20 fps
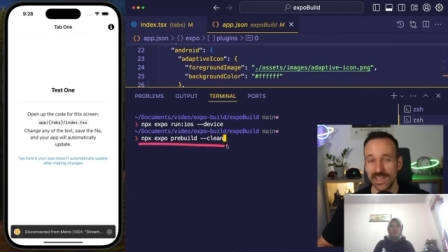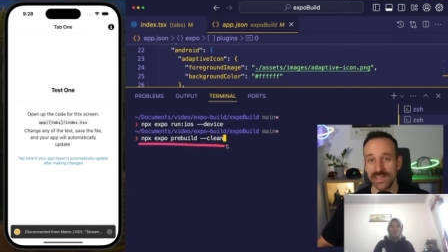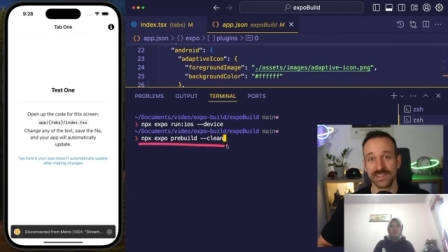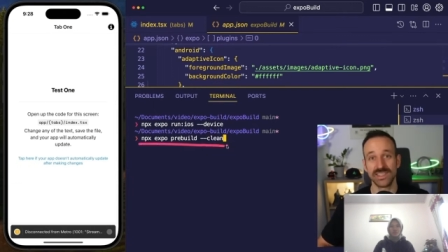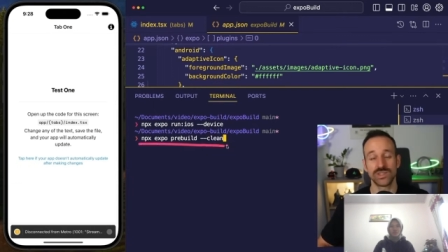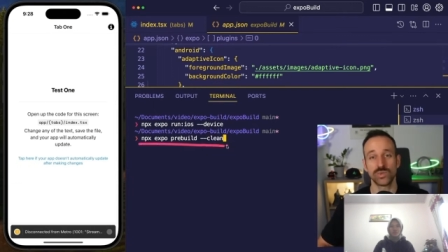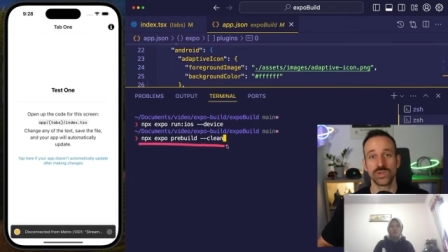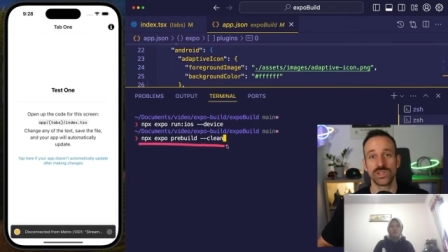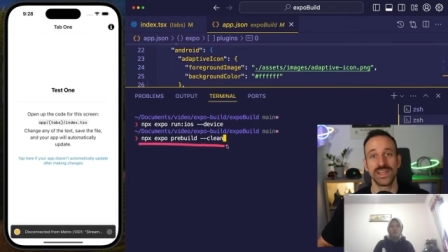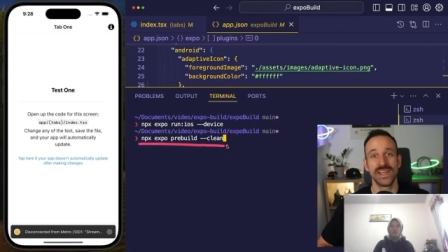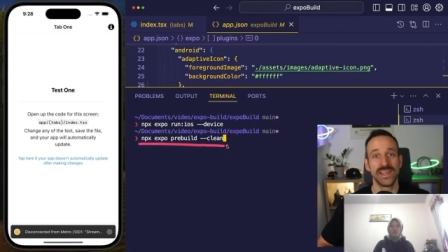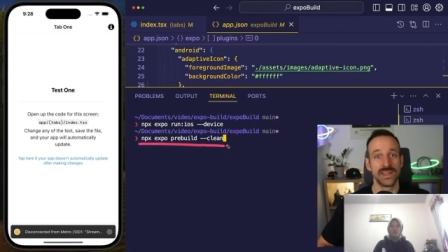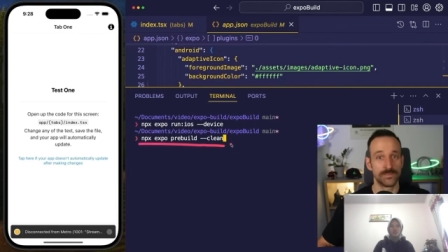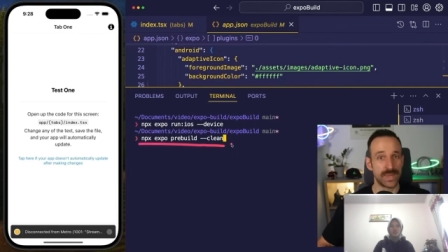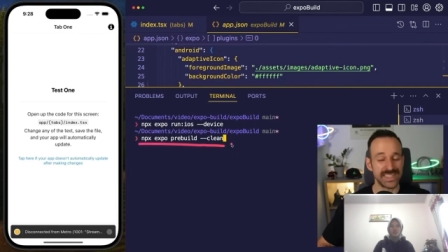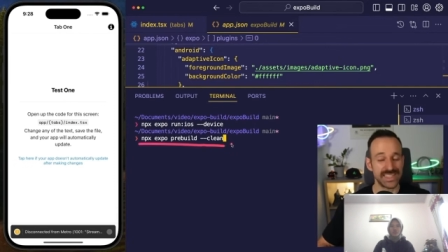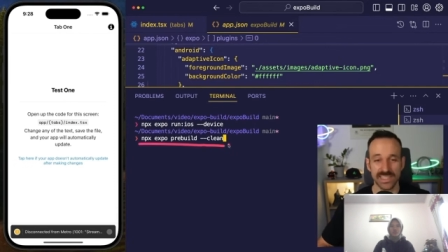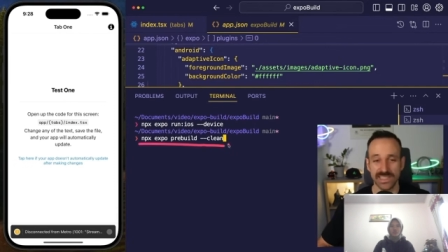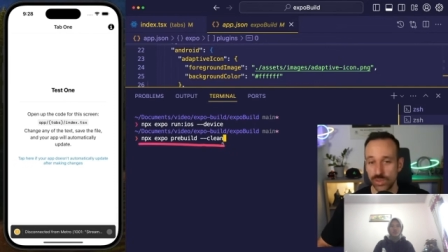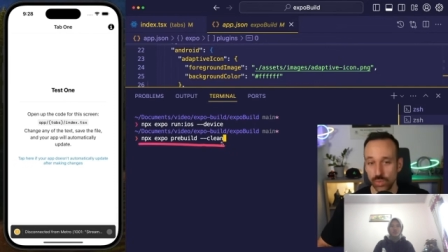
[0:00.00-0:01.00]
This will
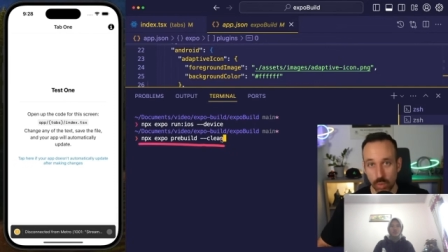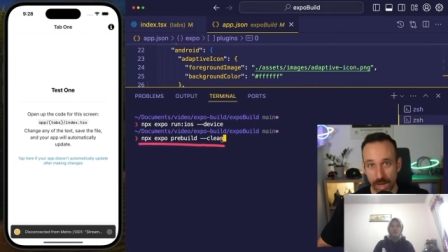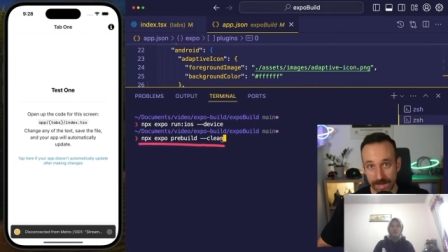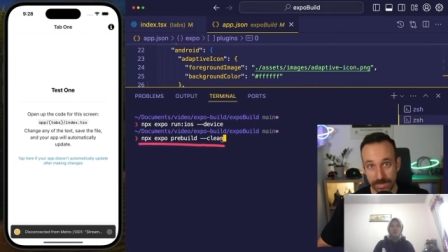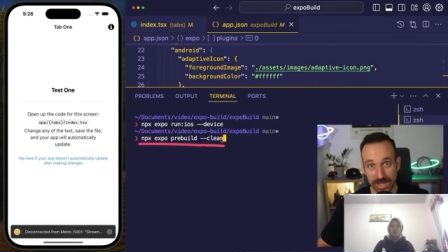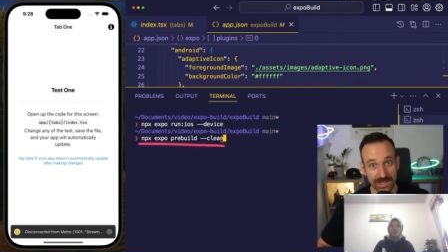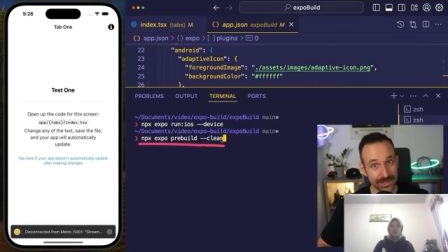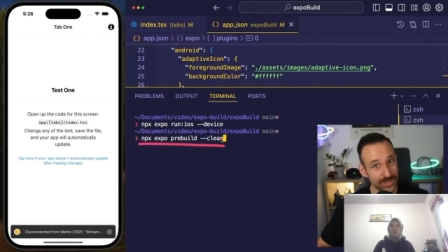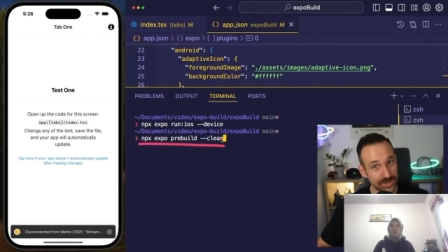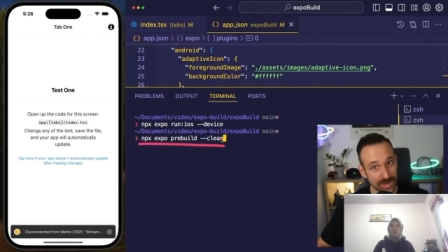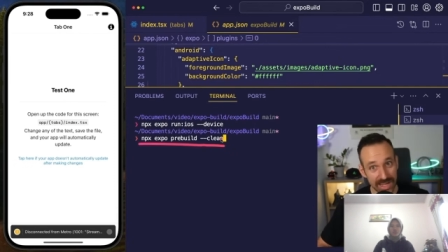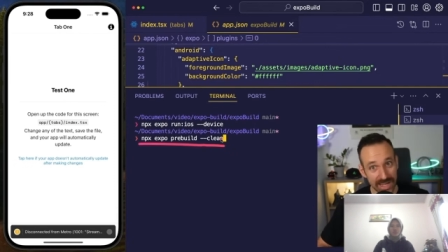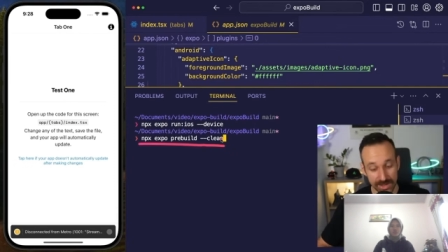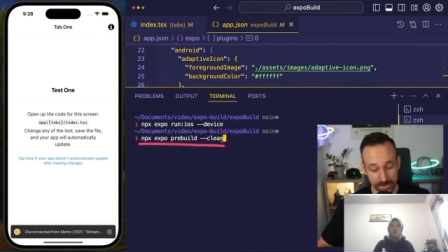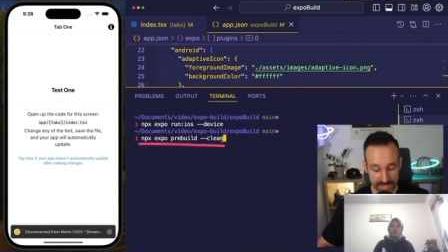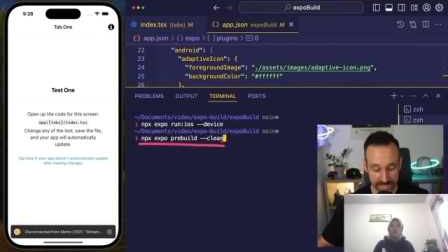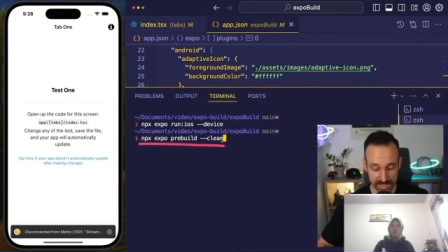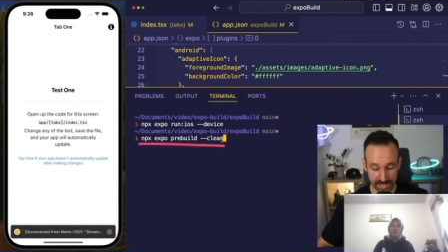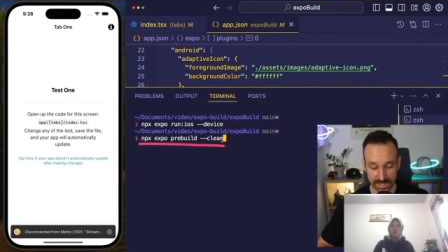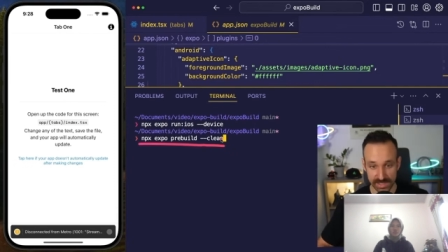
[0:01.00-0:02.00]
basically wipe out your
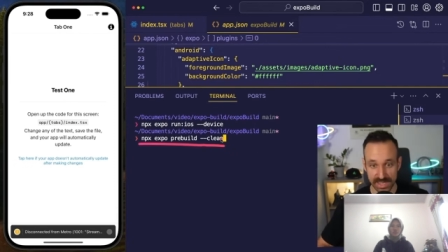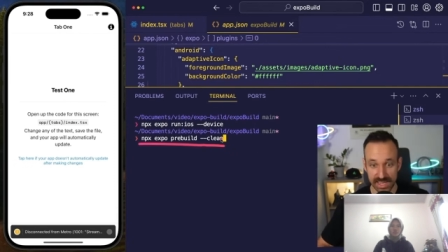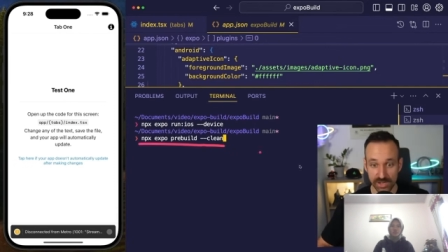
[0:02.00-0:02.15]
iOS on